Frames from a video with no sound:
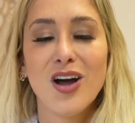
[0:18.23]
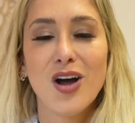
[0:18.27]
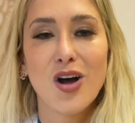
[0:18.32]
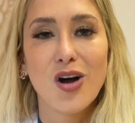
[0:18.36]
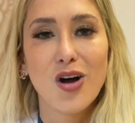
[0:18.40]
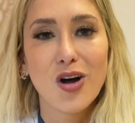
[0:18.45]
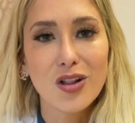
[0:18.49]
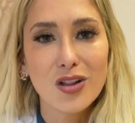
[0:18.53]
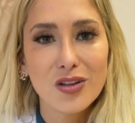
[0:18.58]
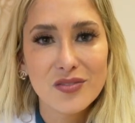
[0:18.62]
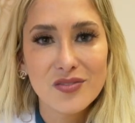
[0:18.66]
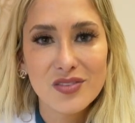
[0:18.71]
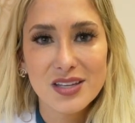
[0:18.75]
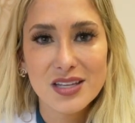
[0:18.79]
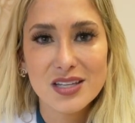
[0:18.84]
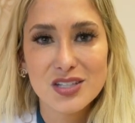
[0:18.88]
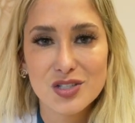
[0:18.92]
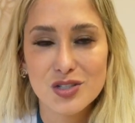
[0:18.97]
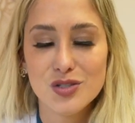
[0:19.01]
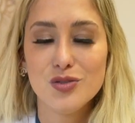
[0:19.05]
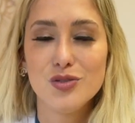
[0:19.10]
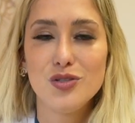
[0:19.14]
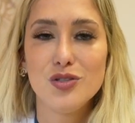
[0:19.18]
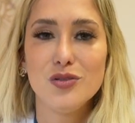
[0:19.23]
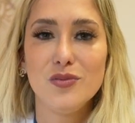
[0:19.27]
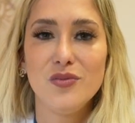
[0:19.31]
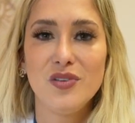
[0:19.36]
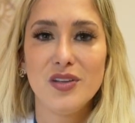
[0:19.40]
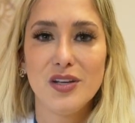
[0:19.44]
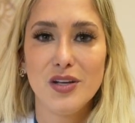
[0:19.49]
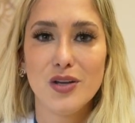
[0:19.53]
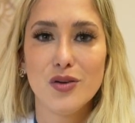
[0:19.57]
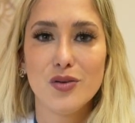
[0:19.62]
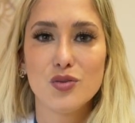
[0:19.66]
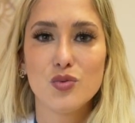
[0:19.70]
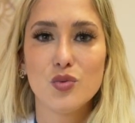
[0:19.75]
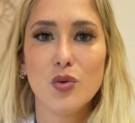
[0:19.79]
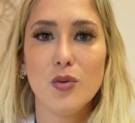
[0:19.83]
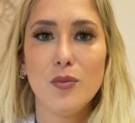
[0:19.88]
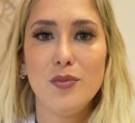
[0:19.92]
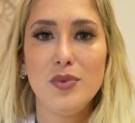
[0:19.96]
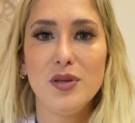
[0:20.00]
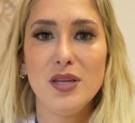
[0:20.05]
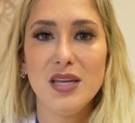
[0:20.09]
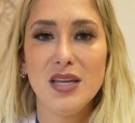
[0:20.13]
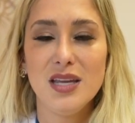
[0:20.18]
All of these YouTube videos will
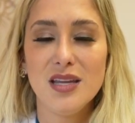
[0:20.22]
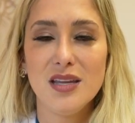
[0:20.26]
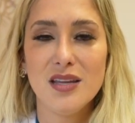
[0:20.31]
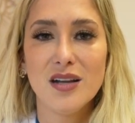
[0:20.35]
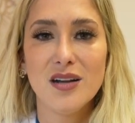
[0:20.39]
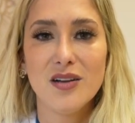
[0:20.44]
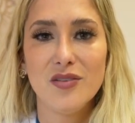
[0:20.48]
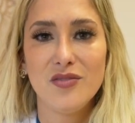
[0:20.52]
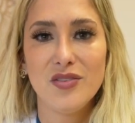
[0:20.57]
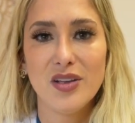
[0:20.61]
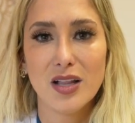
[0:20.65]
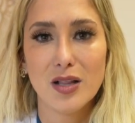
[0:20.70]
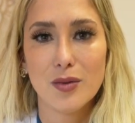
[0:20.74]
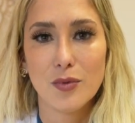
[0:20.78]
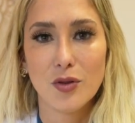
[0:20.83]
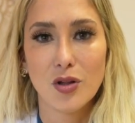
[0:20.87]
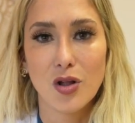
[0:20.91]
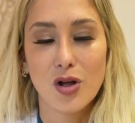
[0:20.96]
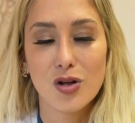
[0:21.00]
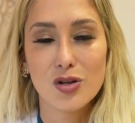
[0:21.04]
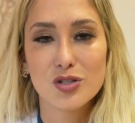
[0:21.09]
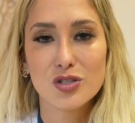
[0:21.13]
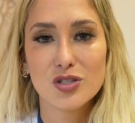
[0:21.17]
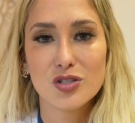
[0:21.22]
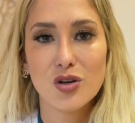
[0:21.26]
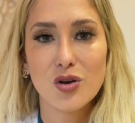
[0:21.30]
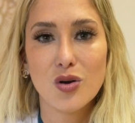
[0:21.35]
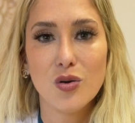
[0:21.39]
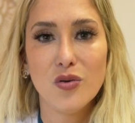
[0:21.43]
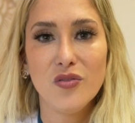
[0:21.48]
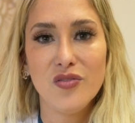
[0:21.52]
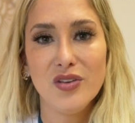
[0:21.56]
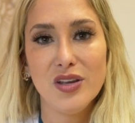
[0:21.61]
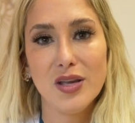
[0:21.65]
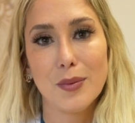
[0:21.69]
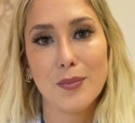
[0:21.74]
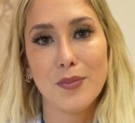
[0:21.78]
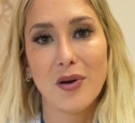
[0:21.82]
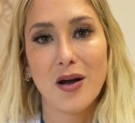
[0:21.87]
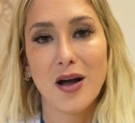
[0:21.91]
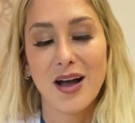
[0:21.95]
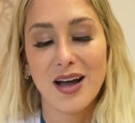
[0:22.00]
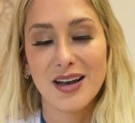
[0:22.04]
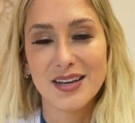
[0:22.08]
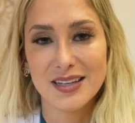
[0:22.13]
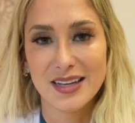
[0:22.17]
be available also via
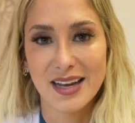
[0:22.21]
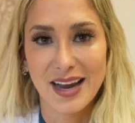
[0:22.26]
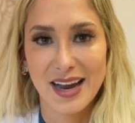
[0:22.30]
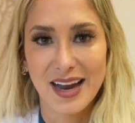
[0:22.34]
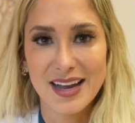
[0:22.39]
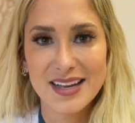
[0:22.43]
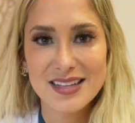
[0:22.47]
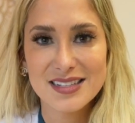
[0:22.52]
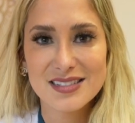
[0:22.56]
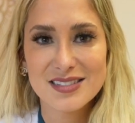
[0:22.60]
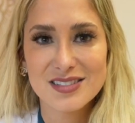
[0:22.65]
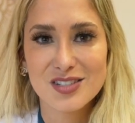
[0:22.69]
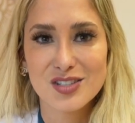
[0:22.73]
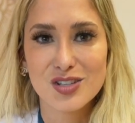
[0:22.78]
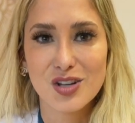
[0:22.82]
podcast.